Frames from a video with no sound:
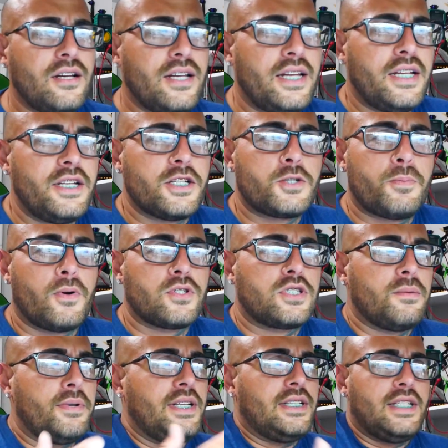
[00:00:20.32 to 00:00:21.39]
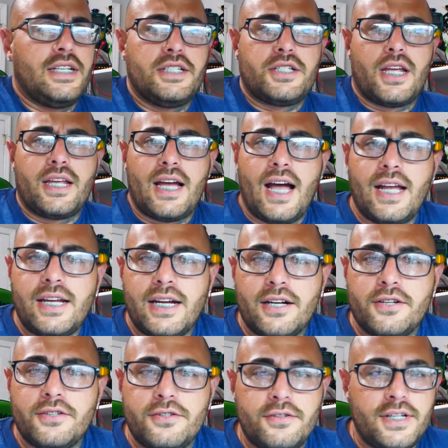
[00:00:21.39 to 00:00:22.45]
isn't it supposed to be DJI
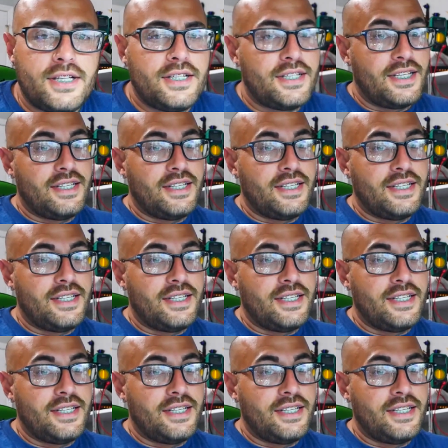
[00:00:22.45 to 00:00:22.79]
air unit?